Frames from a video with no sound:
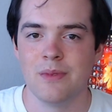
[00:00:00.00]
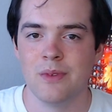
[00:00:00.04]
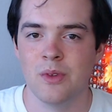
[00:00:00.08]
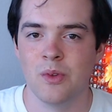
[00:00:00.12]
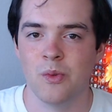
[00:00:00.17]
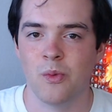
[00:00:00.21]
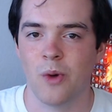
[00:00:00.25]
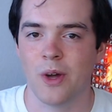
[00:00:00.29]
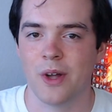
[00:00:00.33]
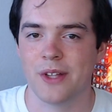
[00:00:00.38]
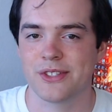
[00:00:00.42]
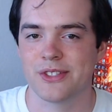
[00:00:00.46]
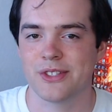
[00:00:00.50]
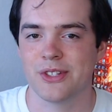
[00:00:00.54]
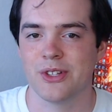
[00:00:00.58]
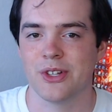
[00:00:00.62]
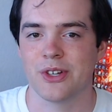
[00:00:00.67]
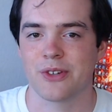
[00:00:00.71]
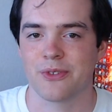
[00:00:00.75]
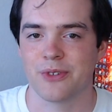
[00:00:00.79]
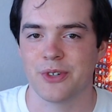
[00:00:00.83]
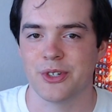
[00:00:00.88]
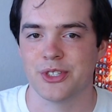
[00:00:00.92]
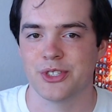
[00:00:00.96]
wants to
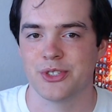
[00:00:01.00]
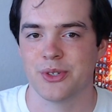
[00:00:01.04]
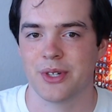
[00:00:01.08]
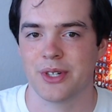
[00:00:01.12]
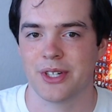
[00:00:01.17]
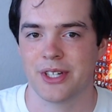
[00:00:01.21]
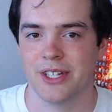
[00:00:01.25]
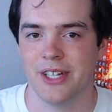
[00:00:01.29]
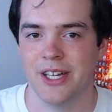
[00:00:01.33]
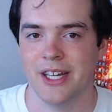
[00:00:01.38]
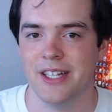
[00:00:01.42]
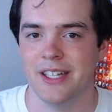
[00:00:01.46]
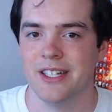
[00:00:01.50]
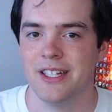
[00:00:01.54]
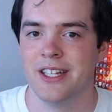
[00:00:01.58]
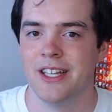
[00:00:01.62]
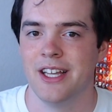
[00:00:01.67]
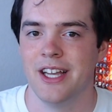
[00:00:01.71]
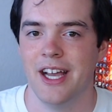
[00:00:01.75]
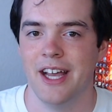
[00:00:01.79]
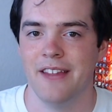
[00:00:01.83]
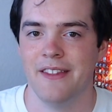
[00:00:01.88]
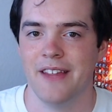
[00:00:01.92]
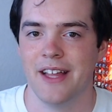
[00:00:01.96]
look for a shortcut,
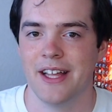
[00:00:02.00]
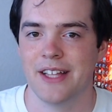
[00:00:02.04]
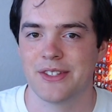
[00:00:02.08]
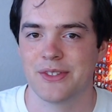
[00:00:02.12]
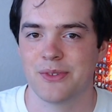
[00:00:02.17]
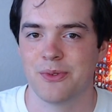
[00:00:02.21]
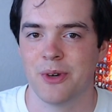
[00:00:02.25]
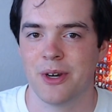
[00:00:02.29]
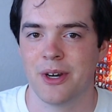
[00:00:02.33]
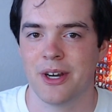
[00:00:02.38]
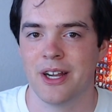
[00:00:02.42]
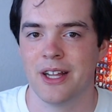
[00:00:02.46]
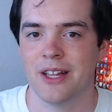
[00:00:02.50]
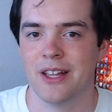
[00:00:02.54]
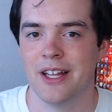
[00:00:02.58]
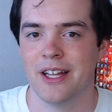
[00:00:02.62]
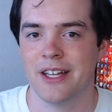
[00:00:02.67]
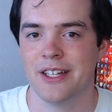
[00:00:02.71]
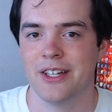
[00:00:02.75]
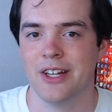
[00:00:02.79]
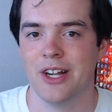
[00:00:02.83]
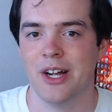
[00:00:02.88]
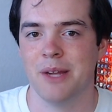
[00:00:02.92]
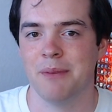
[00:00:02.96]
and that's where I
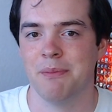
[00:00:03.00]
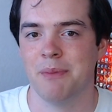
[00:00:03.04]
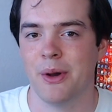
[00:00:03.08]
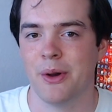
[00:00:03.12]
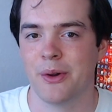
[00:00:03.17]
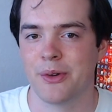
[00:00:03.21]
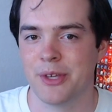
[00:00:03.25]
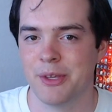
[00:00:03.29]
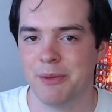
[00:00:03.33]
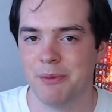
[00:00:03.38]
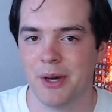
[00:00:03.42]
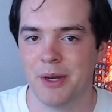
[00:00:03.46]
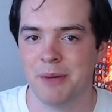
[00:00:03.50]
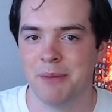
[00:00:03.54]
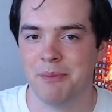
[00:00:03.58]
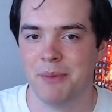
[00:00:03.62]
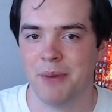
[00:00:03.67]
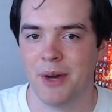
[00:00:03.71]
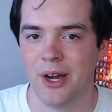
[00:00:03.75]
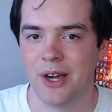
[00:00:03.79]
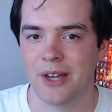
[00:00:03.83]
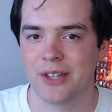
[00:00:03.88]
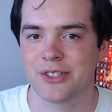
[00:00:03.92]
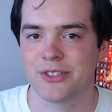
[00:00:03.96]
landed on Pokemon
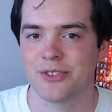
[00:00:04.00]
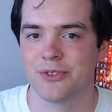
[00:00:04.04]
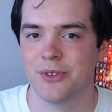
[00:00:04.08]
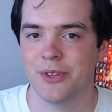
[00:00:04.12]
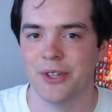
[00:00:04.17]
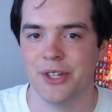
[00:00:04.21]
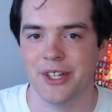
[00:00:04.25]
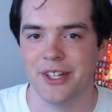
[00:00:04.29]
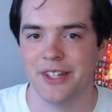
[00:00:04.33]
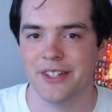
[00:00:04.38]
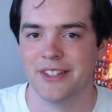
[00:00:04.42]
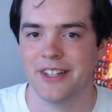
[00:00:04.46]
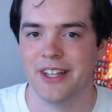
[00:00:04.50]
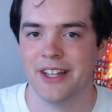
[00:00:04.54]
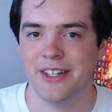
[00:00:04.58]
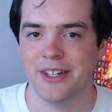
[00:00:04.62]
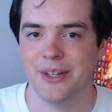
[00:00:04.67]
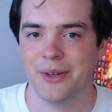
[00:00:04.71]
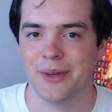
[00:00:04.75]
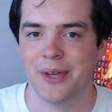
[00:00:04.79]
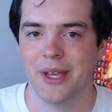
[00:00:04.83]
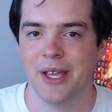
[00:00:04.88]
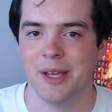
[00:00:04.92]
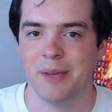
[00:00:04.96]
Box for the
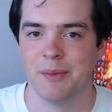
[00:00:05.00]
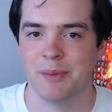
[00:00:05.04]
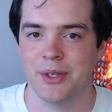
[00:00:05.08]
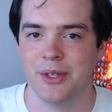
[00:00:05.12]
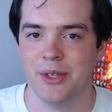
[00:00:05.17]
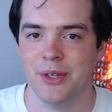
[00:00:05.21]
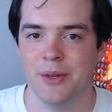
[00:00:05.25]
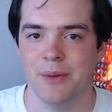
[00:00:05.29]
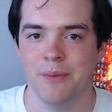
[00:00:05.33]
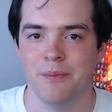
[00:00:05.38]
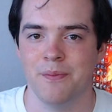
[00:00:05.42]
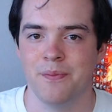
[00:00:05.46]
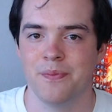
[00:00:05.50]
Nintendo GameCube,